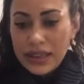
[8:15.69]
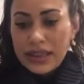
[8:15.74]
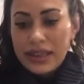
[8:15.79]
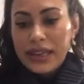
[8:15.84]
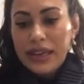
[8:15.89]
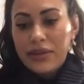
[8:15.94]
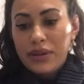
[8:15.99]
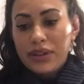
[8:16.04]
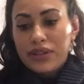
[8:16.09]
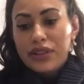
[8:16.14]

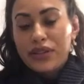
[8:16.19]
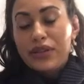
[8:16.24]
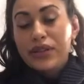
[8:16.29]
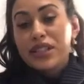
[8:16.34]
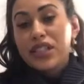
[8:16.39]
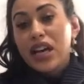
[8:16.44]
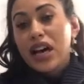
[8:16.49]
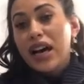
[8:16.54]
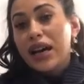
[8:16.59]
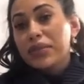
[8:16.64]
Now, if they're a
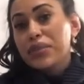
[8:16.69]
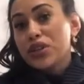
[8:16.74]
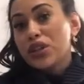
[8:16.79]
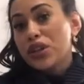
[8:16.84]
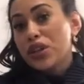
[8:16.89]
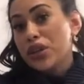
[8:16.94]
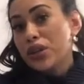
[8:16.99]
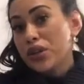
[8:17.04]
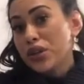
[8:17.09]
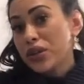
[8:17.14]
type
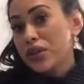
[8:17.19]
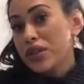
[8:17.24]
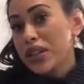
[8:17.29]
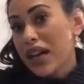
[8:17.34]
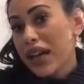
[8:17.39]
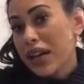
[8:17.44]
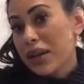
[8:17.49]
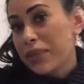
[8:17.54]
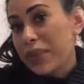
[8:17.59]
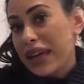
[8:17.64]
2
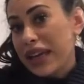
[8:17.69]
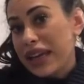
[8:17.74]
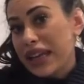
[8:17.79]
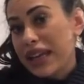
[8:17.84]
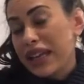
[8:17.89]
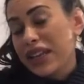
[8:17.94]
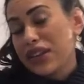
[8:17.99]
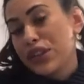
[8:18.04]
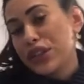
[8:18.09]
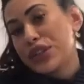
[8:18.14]

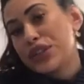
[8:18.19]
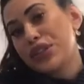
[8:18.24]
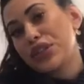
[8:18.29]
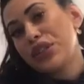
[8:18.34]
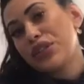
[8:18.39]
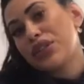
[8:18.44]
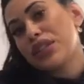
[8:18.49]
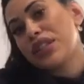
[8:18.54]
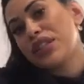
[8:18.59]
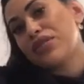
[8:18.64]
diabetic, this
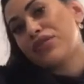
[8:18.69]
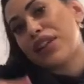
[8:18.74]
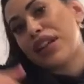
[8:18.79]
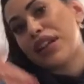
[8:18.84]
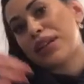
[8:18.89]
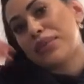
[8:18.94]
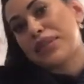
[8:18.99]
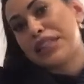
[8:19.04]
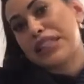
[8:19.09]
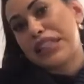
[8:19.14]
usually
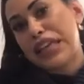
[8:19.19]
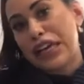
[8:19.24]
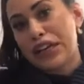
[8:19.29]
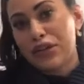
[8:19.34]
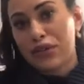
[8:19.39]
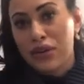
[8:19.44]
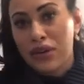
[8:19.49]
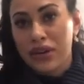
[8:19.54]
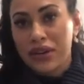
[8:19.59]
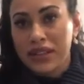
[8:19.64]
develops
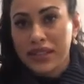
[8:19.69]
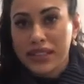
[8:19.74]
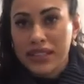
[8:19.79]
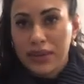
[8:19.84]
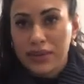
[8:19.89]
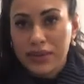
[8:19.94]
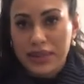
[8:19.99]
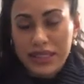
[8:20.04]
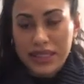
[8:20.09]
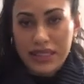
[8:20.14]
later on in
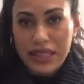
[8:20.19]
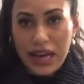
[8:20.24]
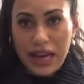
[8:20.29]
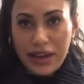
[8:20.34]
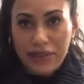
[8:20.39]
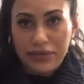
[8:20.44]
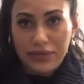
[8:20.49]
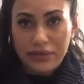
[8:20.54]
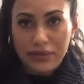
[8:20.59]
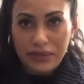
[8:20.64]
someone's
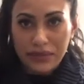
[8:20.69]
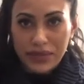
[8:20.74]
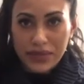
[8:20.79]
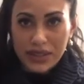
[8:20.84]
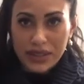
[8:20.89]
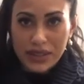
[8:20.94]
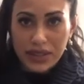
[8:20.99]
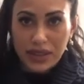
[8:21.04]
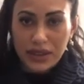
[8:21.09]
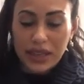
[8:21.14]
life.
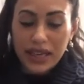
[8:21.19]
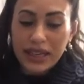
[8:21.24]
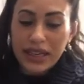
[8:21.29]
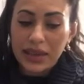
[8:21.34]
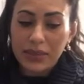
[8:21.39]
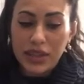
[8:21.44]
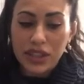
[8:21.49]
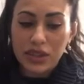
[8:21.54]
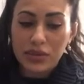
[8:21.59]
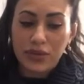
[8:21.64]
So like
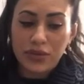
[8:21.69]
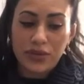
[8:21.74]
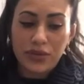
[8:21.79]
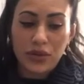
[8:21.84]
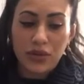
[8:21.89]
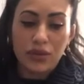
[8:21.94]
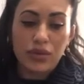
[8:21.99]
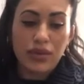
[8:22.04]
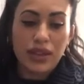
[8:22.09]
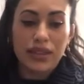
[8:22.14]
I mentioned
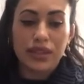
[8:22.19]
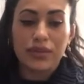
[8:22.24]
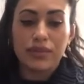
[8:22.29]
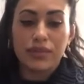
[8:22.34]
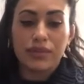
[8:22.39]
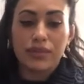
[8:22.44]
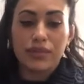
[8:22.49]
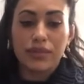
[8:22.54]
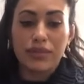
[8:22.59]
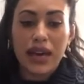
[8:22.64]
before, we want to
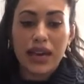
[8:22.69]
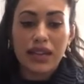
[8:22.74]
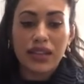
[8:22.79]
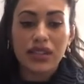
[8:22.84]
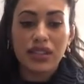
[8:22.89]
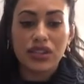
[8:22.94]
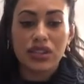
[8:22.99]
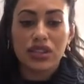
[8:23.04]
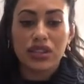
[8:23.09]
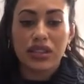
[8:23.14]

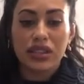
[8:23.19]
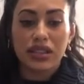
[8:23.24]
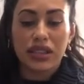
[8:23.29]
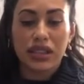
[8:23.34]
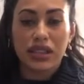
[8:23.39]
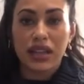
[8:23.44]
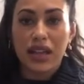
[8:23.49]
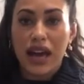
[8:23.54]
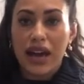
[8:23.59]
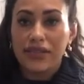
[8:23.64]
manage the
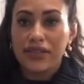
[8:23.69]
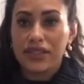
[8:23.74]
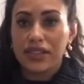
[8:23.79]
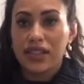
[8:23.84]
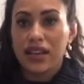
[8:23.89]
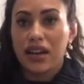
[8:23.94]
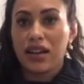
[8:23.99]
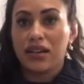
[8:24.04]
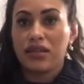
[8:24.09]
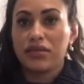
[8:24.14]

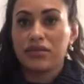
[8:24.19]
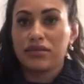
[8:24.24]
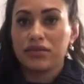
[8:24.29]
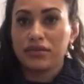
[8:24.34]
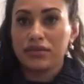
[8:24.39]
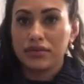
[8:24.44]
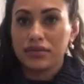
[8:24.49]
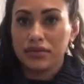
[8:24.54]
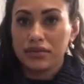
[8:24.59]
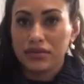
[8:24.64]
lifestyle
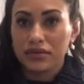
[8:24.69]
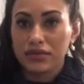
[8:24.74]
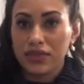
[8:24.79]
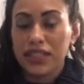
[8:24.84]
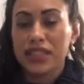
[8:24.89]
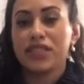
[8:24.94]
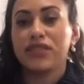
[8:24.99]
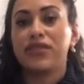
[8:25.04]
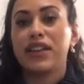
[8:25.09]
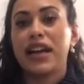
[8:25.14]

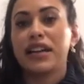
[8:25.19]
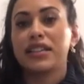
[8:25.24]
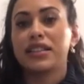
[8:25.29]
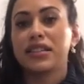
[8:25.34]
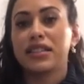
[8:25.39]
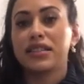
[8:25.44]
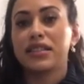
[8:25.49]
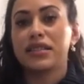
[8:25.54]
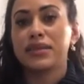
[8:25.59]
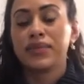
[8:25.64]
risk
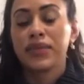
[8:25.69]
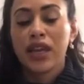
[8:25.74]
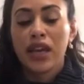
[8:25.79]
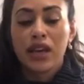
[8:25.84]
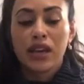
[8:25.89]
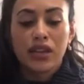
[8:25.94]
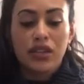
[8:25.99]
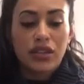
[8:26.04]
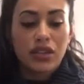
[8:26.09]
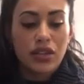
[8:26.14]
factors.
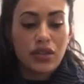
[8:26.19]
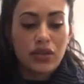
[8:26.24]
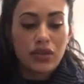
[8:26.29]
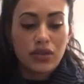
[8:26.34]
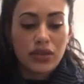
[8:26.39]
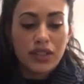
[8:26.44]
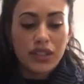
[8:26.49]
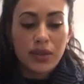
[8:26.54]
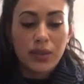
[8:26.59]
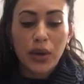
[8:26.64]
So
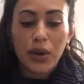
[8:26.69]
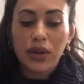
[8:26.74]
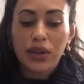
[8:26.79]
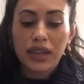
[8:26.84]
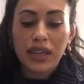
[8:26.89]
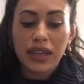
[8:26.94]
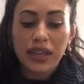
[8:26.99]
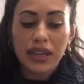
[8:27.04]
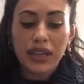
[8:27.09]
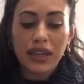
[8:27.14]

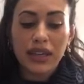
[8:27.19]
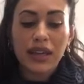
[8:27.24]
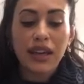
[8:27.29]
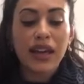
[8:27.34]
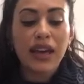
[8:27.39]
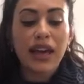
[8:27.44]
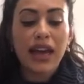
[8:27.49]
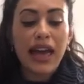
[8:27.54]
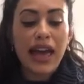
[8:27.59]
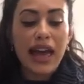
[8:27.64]

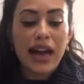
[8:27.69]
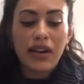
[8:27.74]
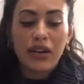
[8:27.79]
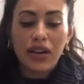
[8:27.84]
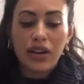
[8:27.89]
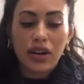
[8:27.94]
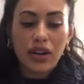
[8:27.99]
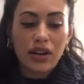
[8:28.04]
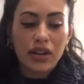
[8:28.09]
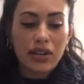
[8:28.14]
smoking,
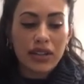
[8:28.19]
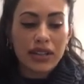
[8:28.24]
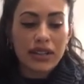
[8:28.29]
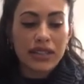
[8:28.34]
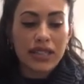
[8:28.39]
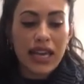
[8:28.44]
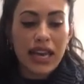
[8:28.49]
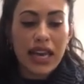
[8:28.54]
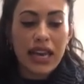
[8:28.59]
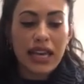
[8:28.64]
alcohol
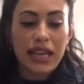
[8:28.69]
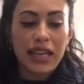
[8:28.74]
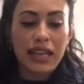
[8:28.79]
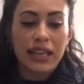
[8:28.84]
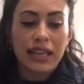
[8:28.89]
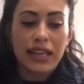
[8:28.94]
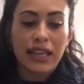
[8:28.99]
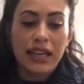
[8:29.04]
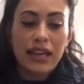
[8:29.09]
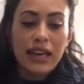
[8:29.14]

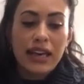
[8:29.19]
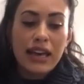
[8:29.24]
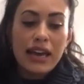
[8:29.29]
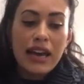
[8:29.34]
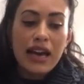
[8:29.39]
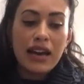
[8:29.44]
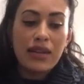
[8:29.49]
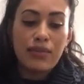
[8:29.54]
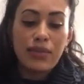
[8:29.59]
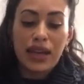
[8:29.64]
intake,
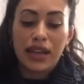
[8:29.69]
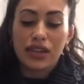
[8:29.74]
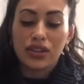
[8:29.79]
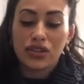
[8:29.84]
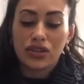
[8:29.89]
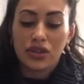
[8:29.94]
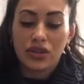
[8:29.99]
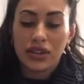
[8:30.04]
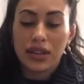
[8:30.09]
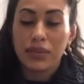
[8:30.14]
making
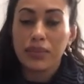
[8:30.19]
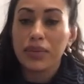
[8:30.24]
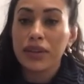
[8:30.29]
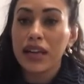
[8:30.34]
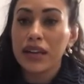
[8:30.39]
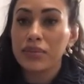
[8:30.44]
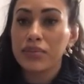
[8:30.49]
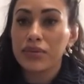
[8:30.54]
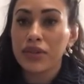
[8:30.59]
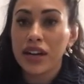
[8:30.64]
sure their
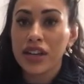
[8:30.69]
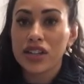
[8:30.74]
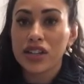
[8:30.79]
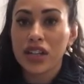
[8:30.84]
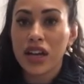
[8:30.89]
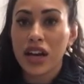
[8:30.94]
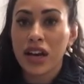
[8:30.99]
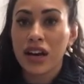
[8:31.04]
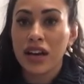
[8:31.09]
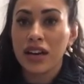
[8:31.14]
blood
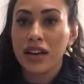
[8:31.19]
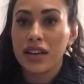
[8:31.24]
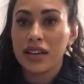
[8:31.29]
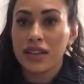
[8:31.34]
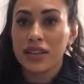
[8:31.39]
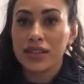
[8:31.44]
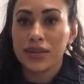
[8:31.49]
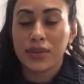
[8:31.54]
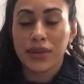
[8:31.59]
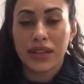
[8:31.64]
pressure
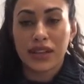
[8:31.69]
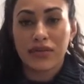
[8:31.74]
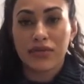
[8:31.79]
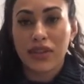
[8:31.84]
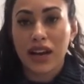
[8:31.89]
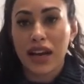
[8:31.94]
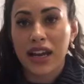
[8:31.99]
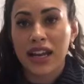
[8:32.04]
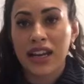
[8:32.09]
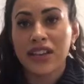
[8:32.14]
is within
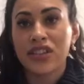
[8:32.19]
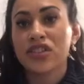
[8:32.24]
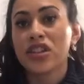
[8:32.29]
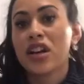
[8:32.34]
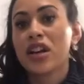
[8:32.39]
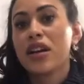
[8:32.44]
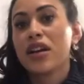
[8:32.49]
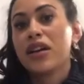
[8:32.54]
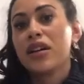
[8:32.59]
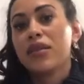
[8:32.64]
range,
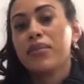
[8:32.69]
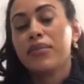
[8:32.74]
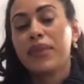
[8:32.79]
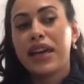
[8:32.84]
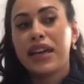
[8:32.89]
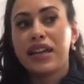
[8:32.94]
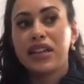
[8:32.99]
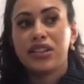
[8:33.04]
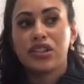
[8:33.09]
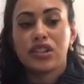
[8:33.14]

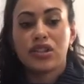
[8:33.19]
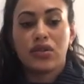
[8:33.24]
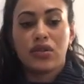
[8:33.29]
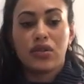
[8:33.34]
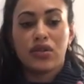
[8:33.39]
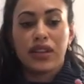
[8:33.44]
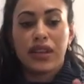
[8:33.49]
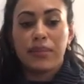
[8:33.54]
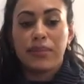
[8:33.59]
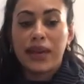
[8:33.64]
making
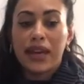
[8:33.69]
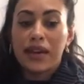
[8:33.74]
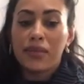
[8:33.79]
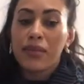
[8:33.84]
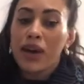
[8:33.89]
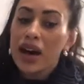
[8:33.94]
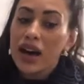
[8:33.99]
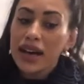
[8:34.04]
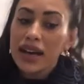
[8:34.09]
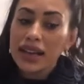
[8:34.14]
sure their
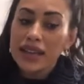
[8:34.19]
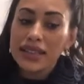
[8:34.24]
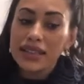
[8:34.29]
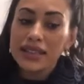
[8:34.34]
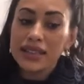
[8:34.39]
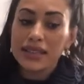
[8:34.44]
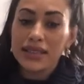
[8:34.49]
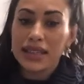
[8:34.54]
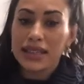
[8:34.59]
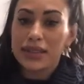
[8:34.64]
BMI
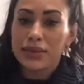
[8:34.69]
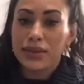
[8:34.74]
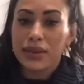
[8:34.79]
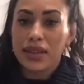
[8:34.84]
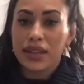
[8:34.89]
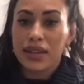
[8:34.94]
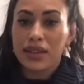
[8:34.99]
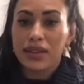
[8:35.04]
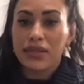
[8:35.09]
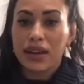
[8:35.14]
is
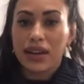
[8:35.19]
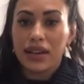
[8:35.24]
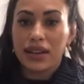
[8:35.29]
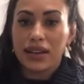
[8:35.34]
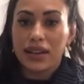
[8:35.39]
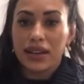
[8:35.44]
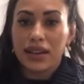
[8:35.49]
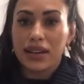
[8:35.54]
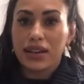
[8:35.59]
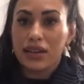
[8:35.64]
within
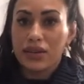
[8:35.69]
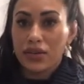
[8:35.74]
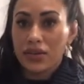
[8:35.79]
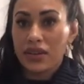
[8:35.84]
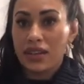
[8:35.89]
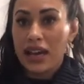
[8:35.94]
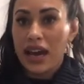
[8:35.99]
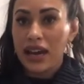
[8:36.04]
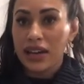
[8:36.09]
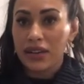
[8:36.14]
a good
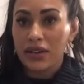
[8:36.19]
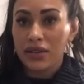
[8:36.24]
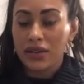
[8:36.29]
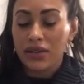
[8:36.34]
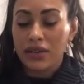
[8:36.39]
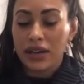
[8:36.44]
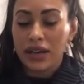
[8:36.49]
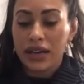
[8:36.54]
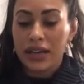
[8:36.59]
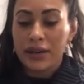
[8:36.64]

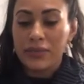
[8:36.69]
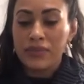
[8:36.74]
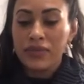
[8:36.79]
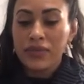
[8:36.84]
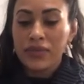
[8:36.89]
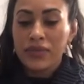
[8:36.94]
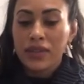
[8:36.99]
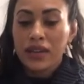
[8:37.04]
category.